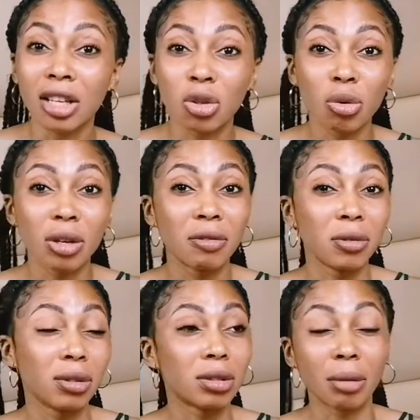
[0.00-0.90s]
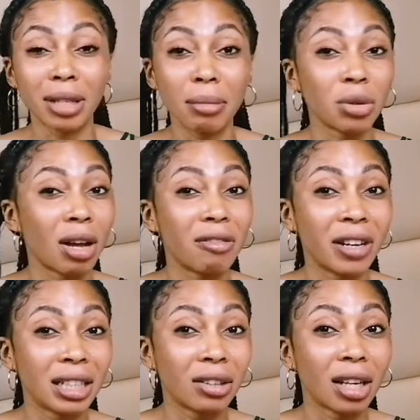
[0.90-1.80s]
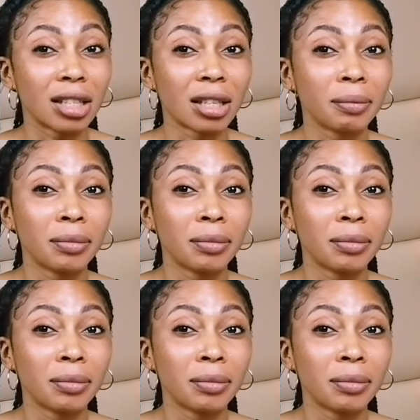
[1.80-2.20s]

So if sometimes you can find out that